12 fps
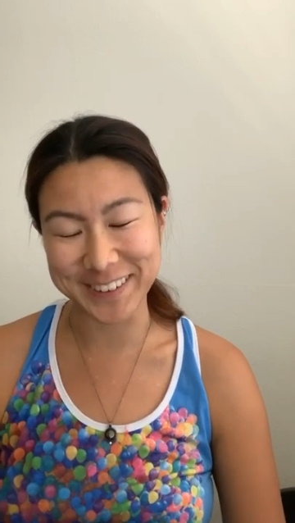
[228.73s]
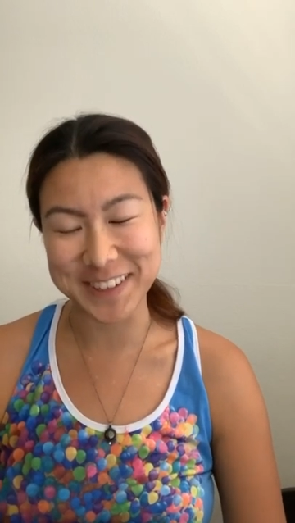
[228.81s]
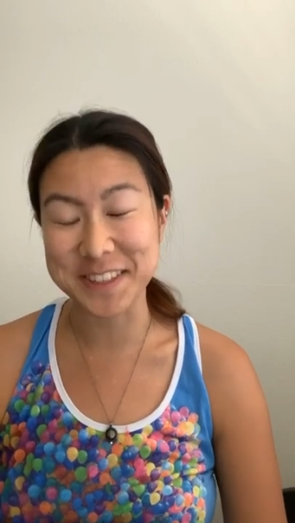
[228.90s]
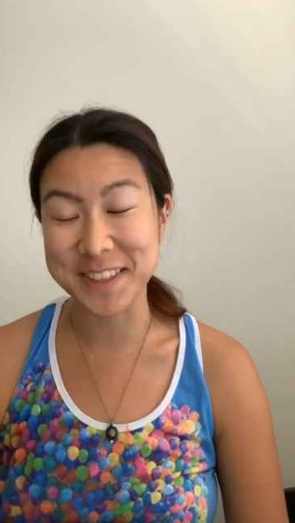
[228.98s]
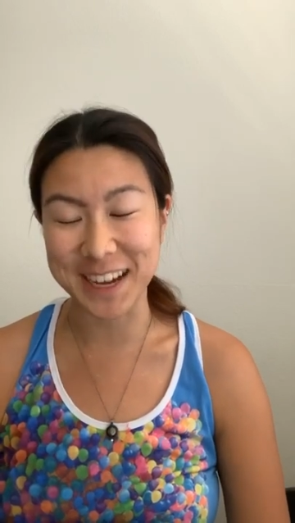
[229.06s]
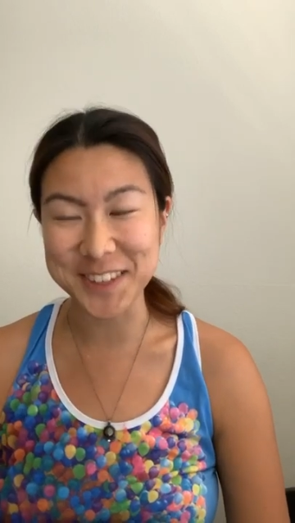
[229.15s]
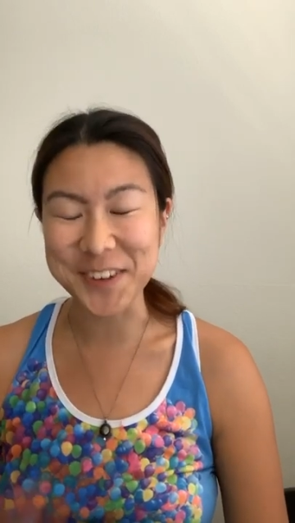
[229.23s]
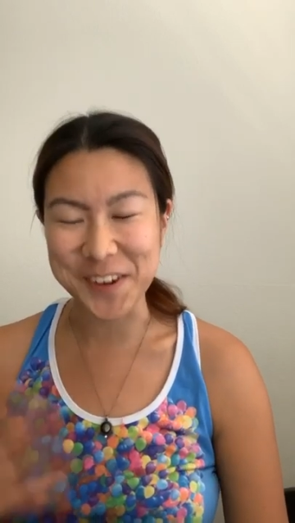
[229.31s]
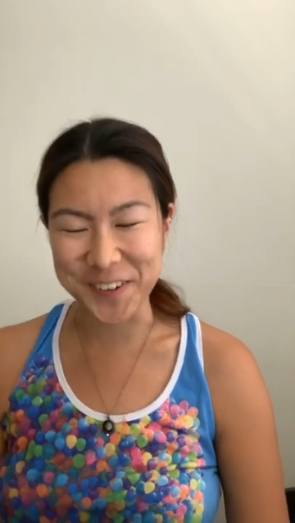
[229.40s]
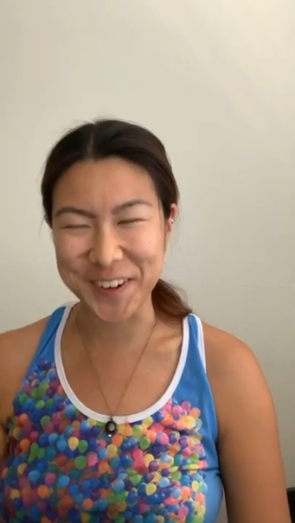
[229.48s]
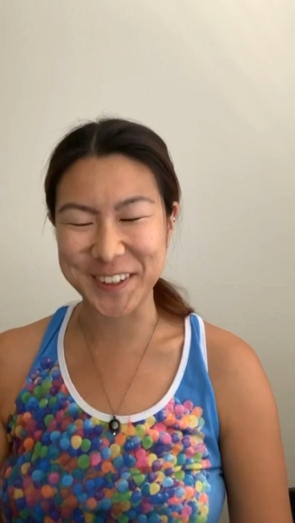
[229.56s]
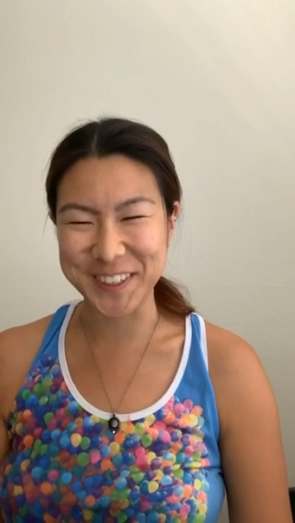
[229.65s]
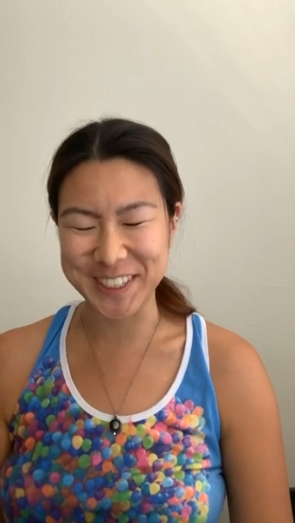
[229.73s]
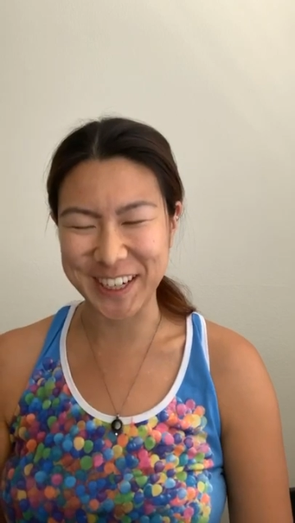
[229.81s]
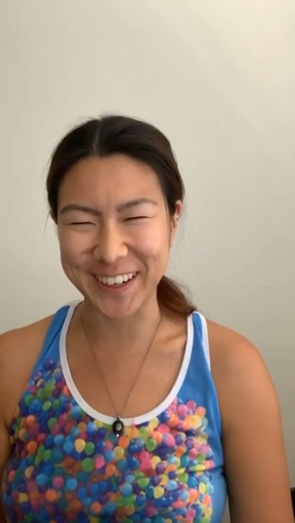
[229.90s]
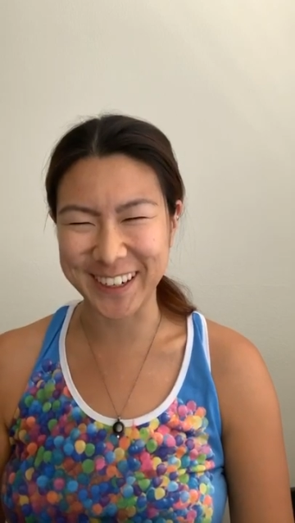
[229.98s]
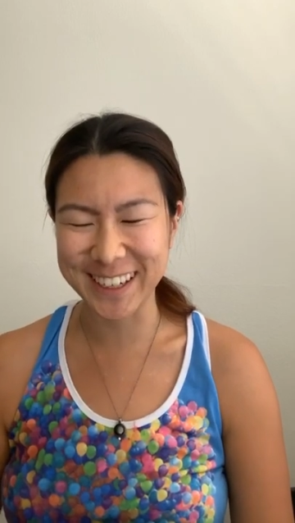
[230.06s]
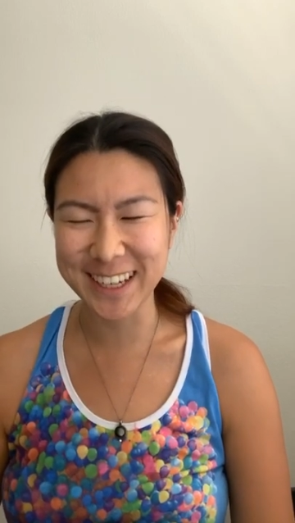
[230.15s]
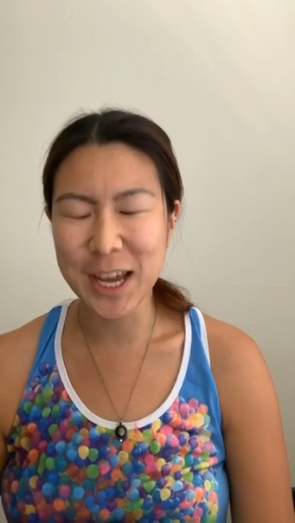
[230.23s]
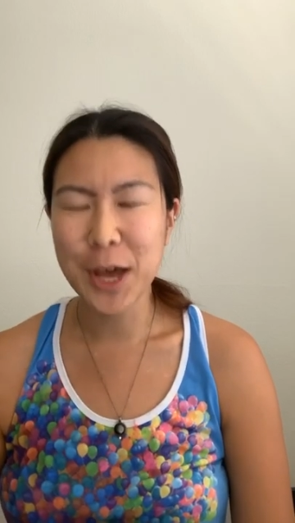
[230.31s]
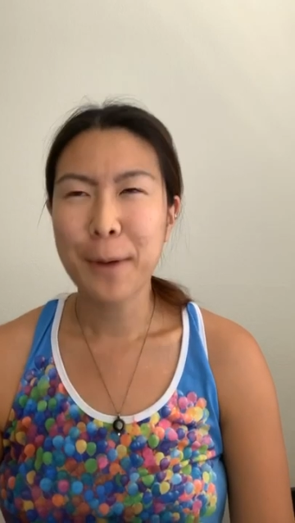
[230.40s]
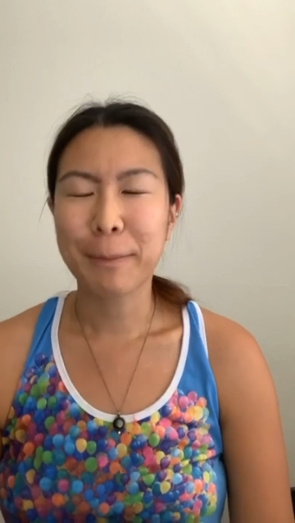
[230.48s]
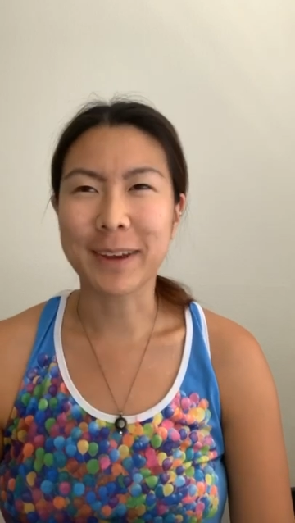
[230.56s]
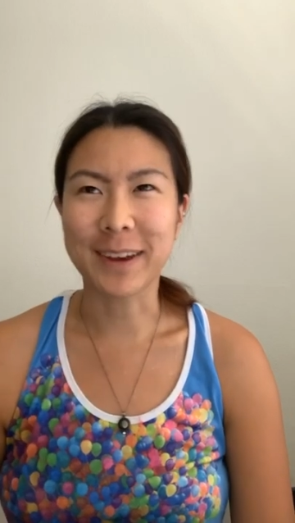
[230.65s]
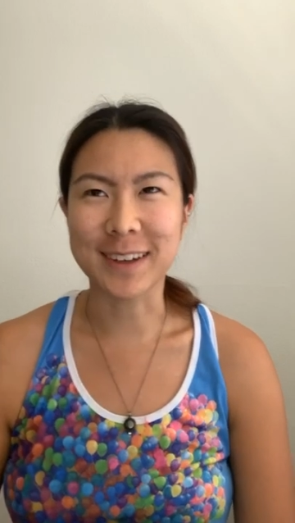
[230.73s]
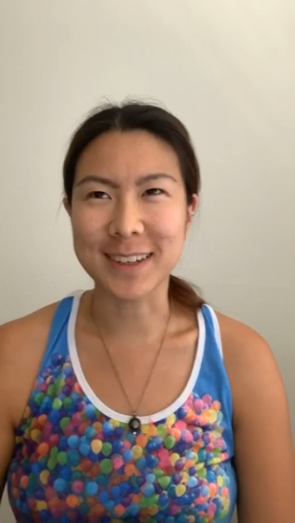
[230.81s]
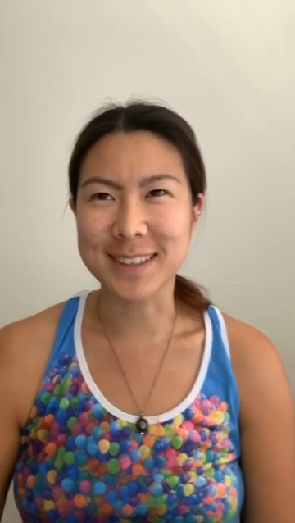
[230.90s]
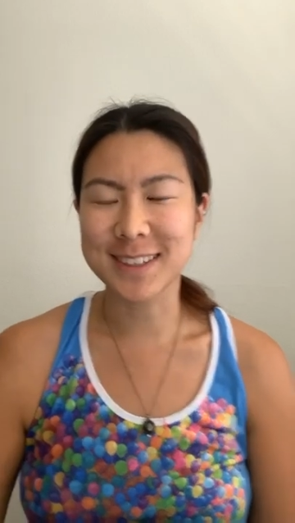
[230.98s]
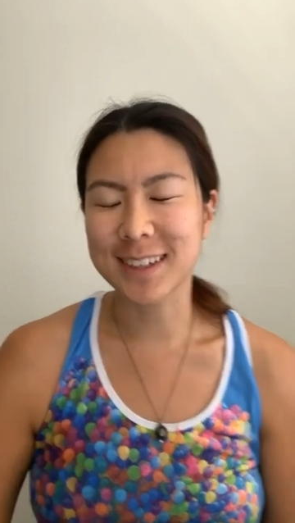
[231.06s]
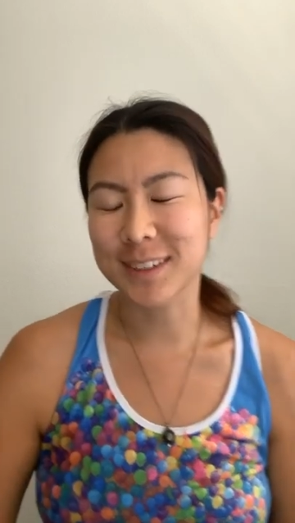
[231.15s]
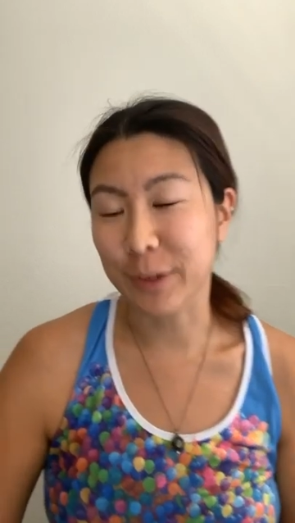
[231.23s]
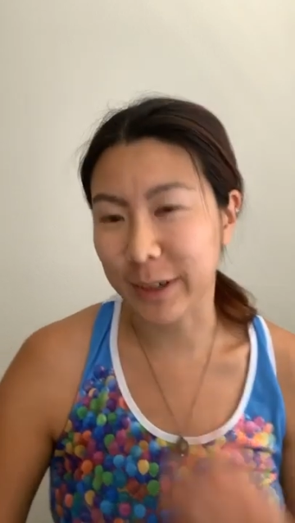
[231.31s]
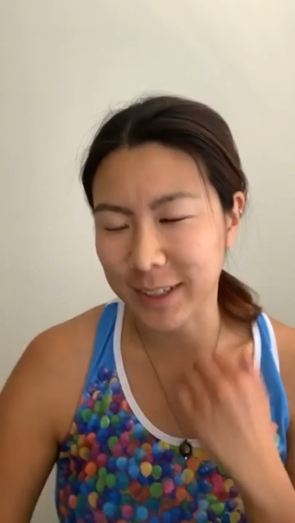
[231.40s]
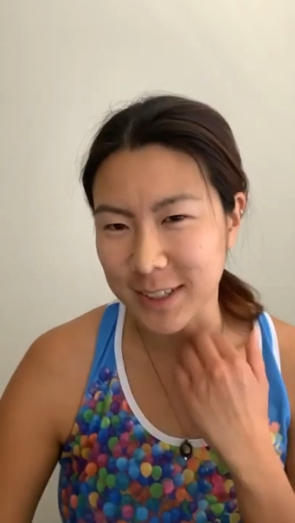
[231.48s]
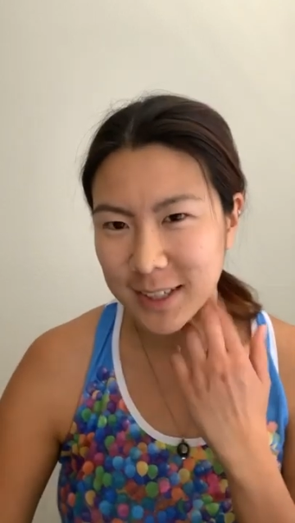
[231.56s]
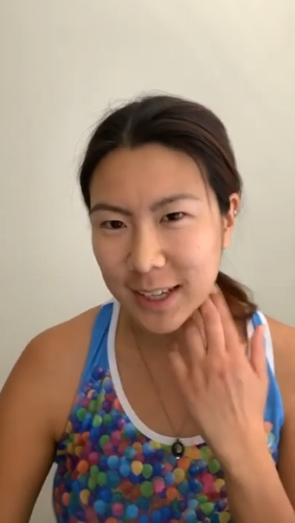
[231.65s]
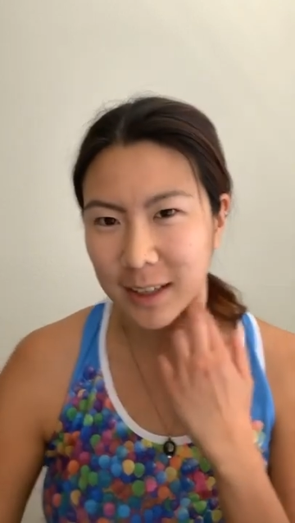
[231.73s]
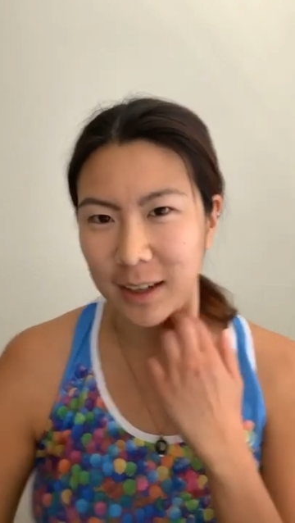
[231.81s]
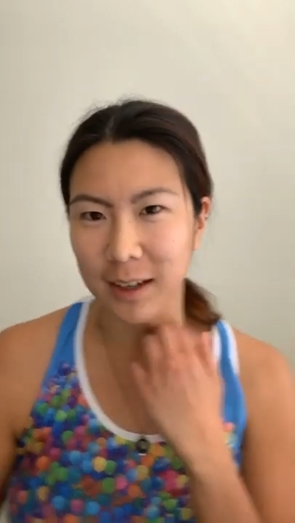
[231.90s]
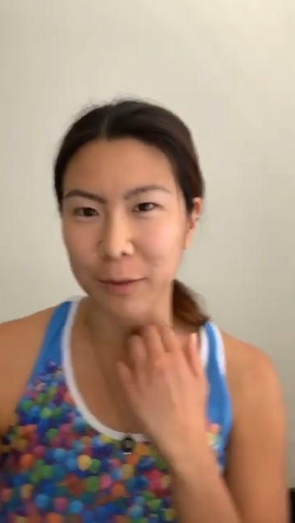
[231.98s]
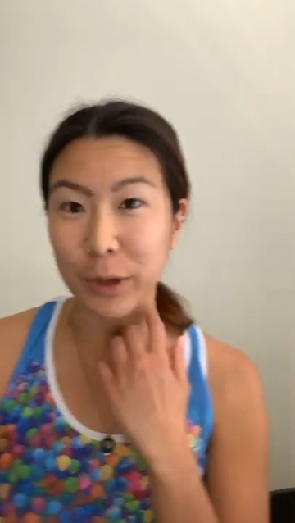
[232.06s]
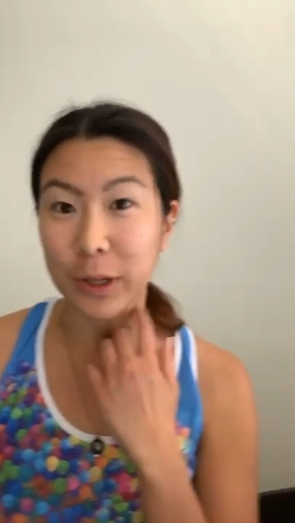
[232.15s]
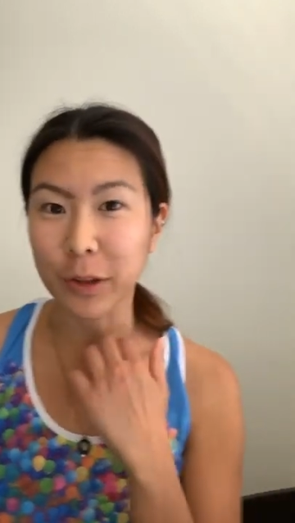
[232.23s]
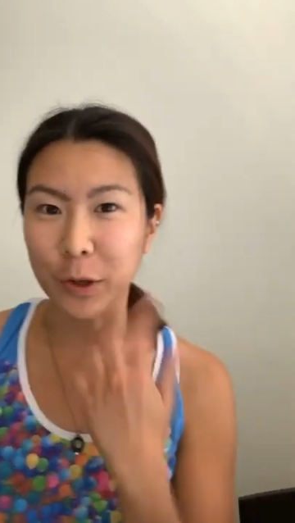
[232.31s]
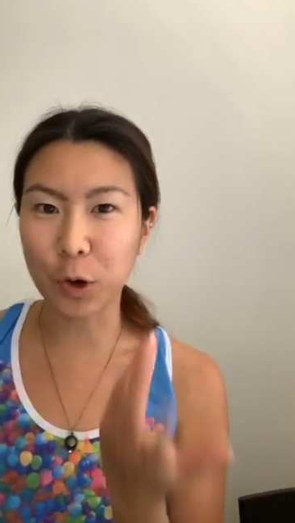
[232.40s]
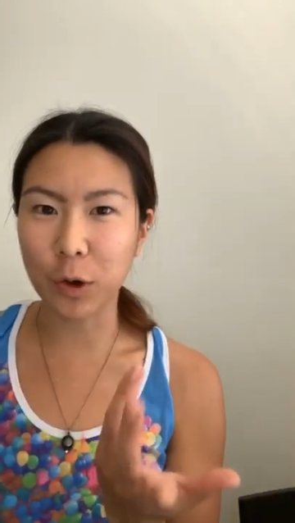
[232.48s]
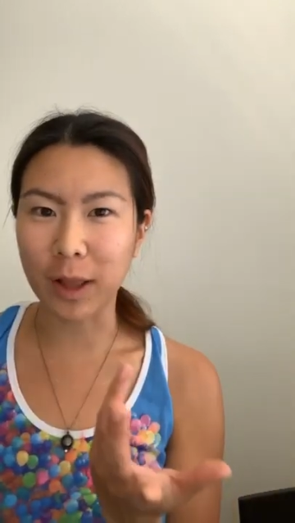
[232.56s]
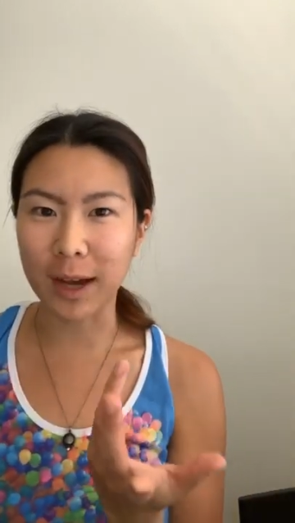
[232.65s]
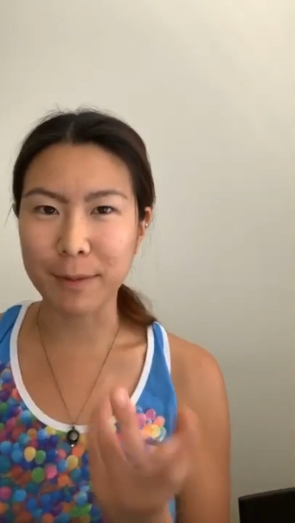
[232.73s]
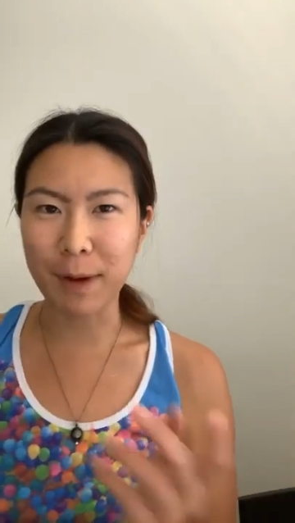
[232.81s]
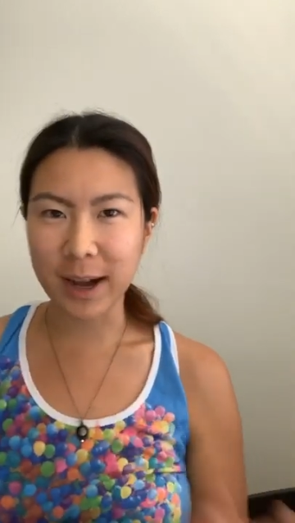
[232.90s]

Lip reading: Then that's why I wanted to share it, because during this like weekly go live,